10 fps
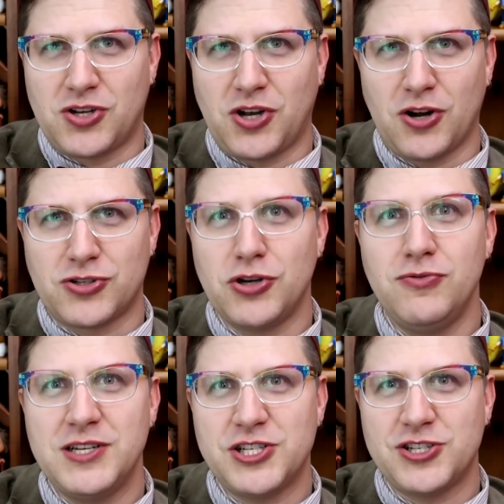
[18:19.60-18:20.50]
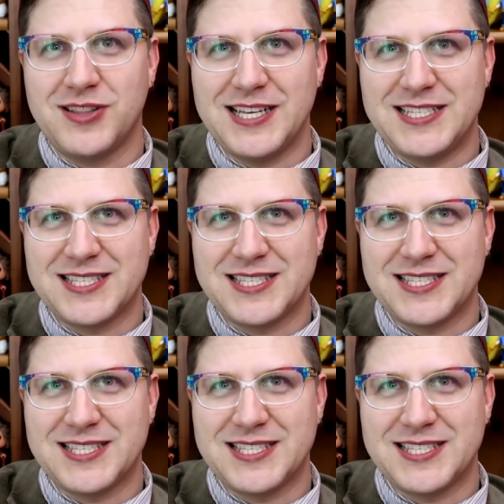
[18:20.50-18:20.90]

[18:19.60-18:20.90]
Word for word: cartoonishly